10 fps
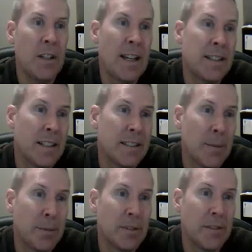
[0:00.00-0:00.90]
As an
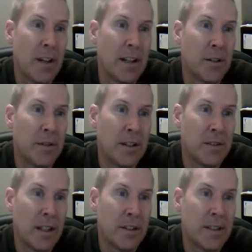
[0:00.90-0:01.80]
example, if you had
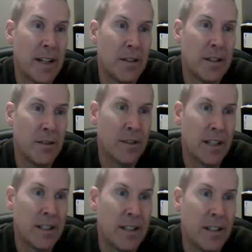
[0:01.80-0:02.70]
$100,000 down and you're
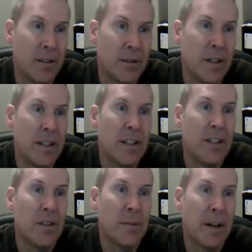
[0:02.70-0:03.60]
62,
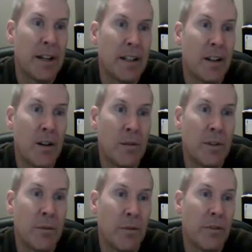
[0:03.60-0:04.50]
you could buy a home
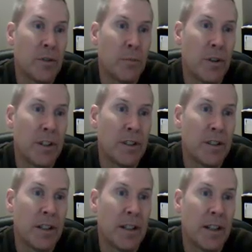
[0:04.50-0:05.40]
with a reverse mortgage
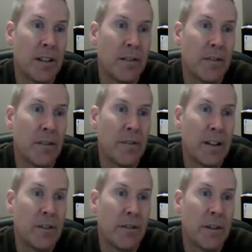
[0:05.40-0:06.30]
for a
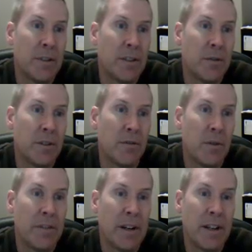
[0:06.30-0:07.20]
value of up to
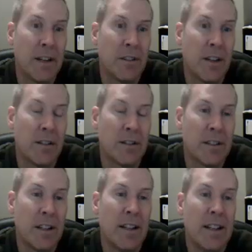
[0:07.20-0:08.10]
$245,000.
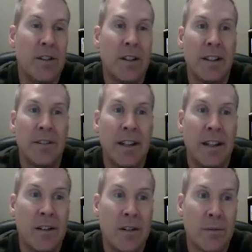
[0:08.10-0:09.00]
You can live in that
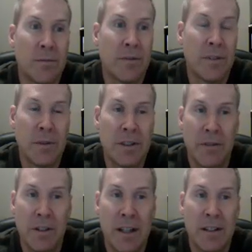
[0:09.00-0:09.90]
home for the rest of
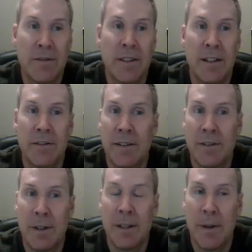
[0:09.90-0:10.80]
your life and never have
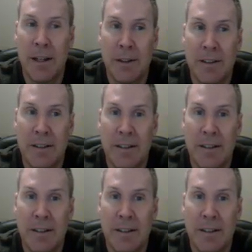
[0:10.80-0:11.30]
to make a payment.